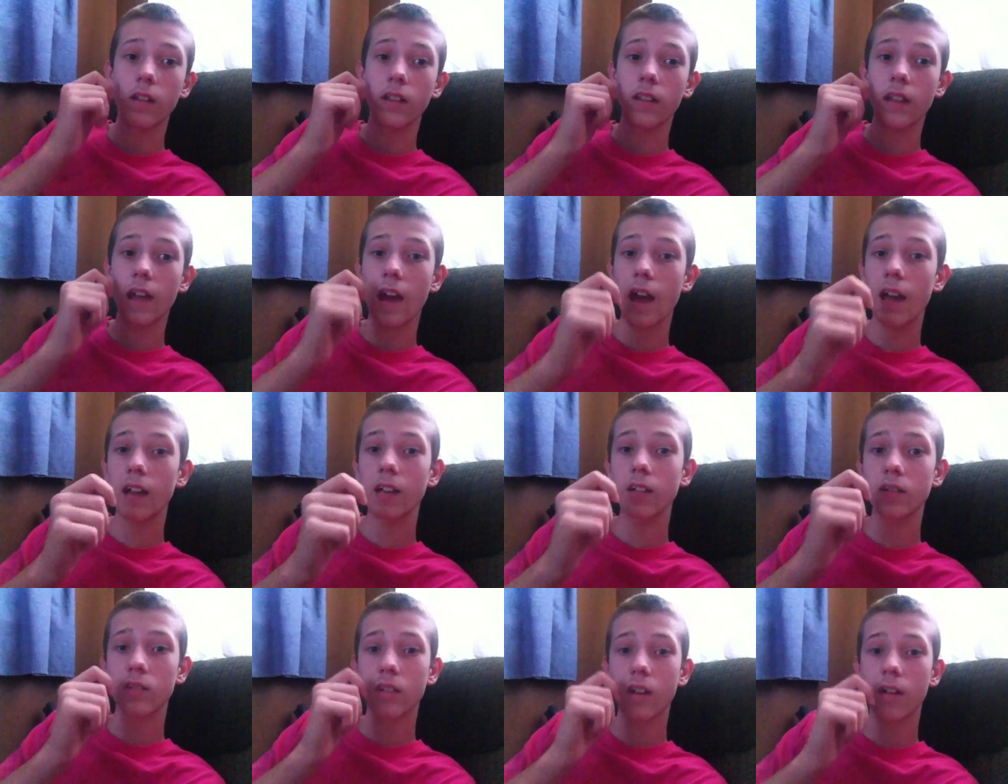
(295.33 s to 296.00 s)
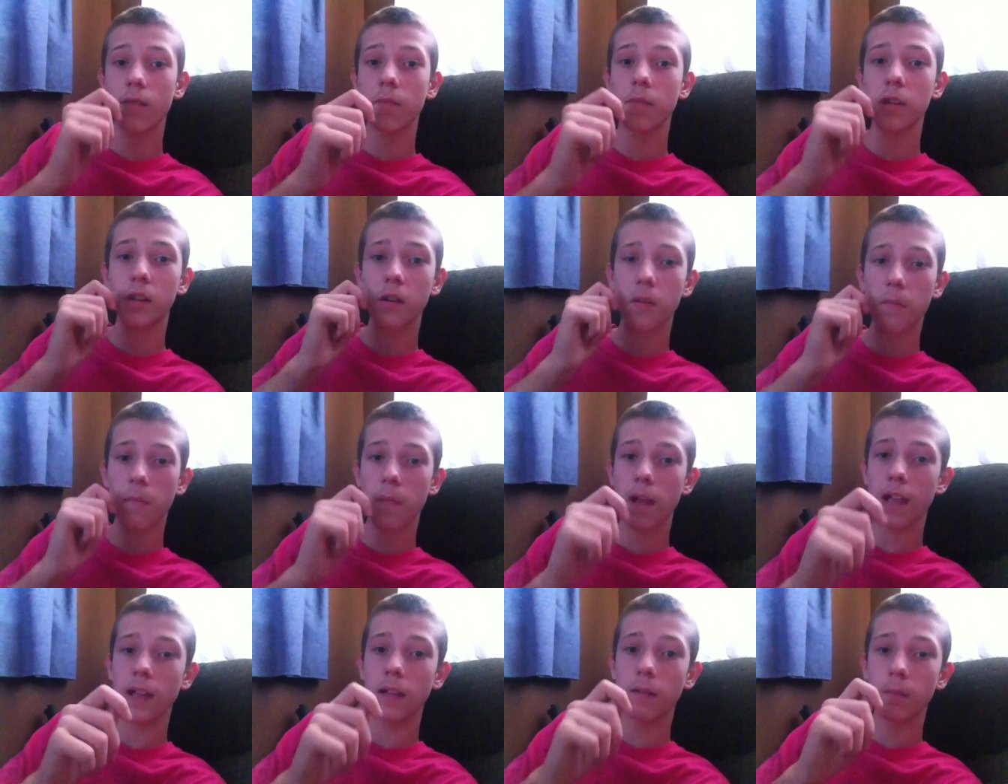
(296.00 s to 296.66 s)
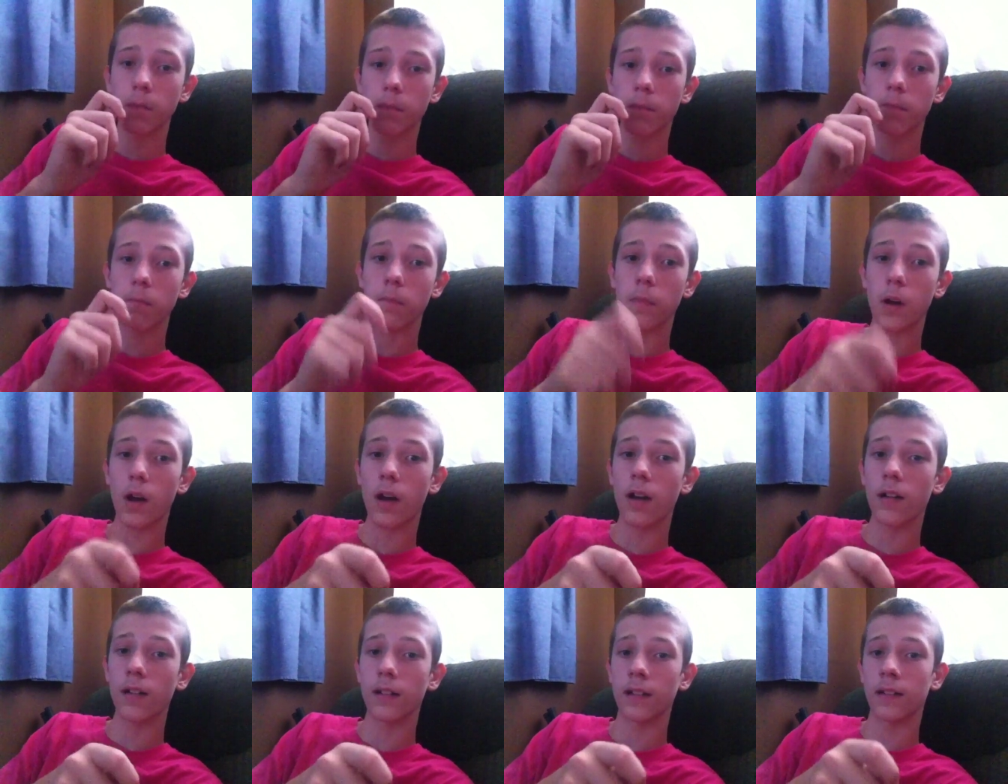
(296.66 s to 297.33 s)
That is going to be your main
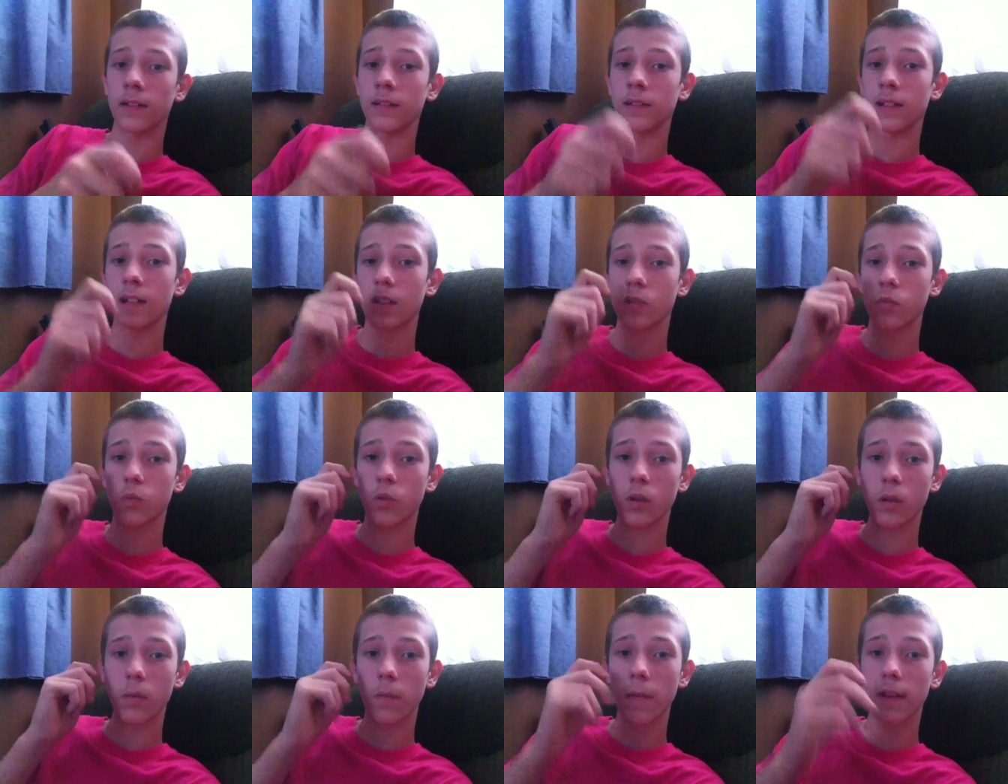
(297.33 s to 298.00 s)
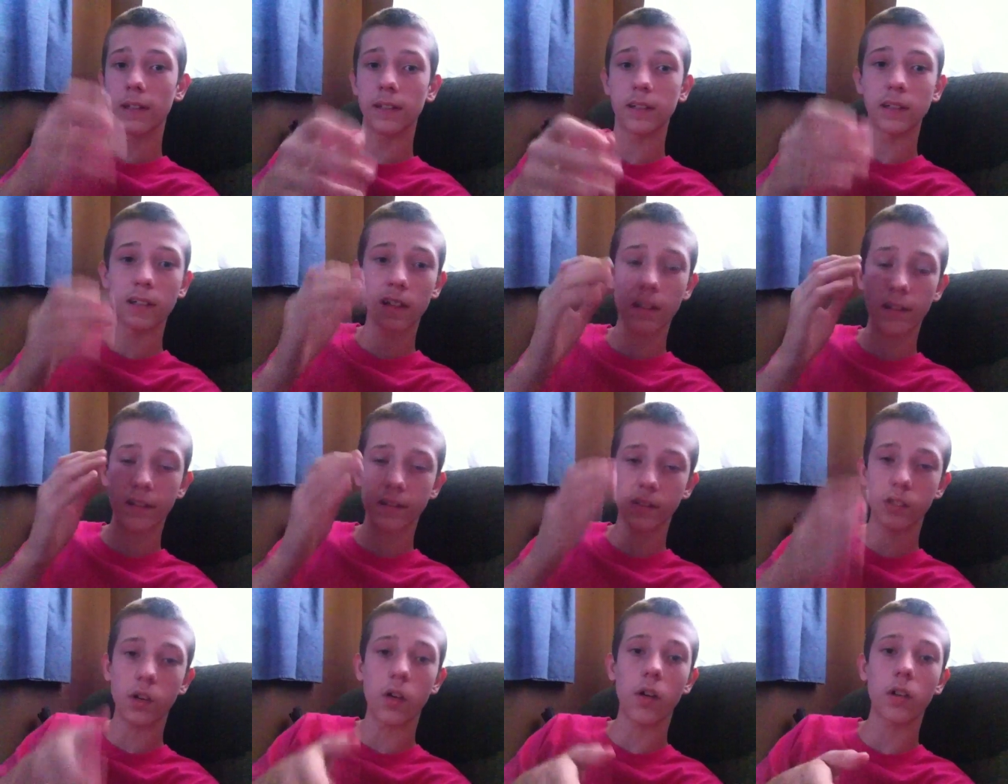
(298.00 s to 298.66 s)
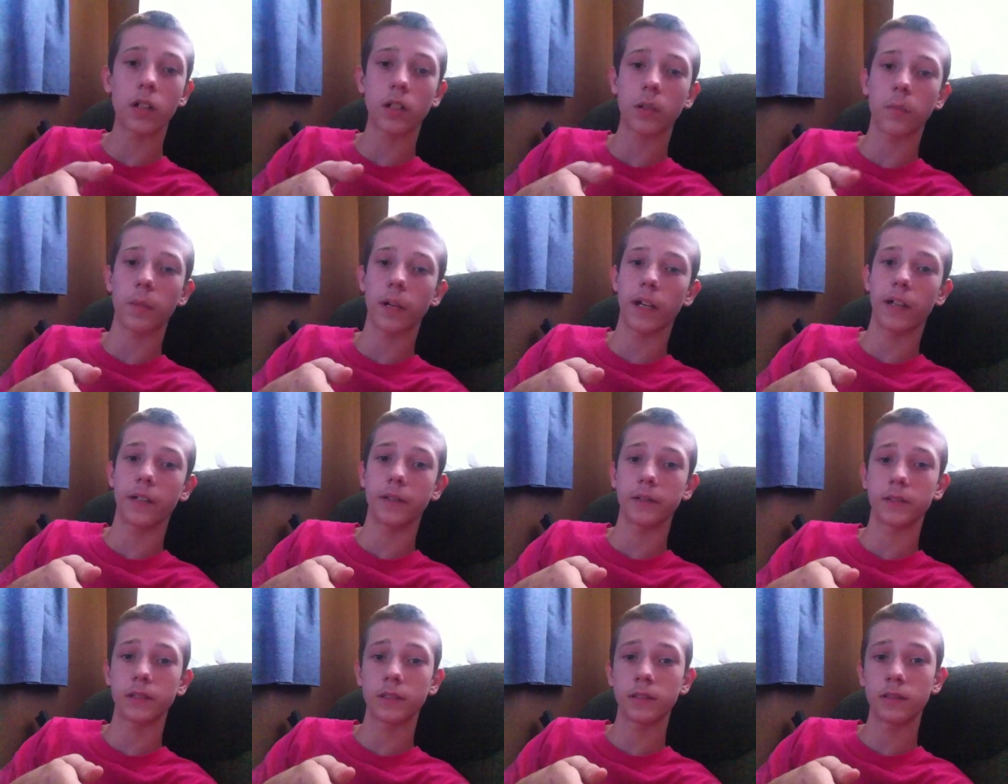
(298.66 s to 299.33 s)
bonding. That's where you're mainly going to talk
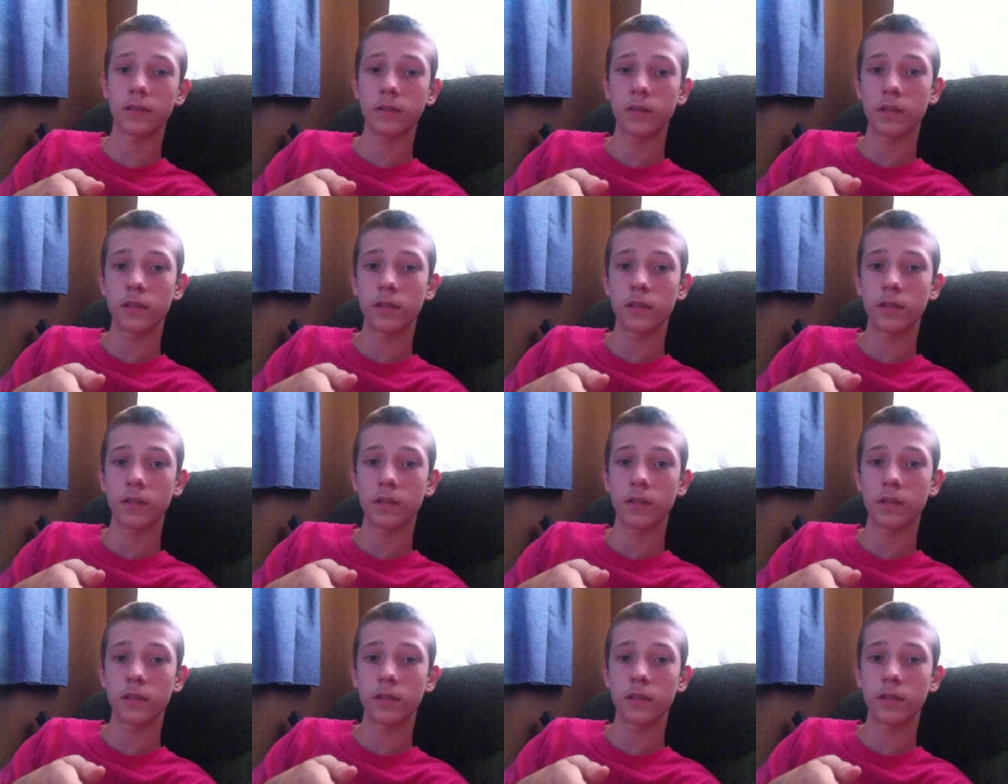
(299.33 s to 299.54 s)
about.